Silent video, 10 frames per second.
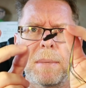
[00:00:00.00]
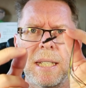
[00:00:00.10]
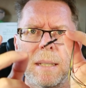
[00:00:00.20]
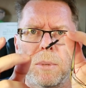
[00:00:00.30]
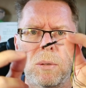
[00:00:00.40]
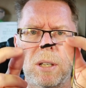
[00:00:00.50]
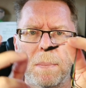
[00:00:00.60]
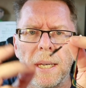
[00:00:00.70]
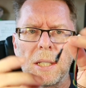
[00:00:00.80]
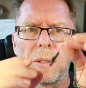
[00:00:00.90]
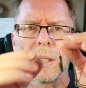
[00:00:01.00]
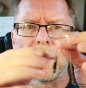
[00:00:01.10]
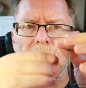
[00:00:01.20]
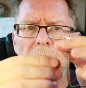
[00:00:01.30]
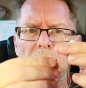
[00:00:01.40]
to be some sort of capacitor or
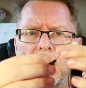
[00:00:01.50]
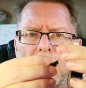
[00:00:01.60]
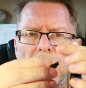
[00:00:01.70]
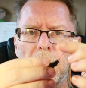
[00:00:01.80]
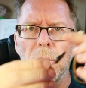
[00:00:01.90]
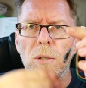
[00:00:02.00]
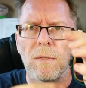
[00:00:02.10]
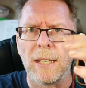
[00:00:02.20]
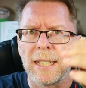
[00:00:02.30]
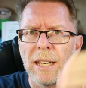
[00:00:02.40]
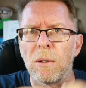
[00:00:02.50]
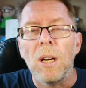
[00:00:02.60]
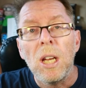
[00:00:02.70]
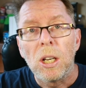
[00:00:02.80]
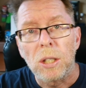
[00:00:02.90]
something just to smooth things out
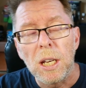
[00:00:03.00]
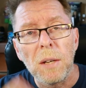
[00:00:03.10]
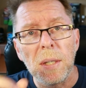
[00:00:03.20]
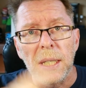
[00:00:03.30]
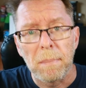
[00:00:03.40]
because I noticed the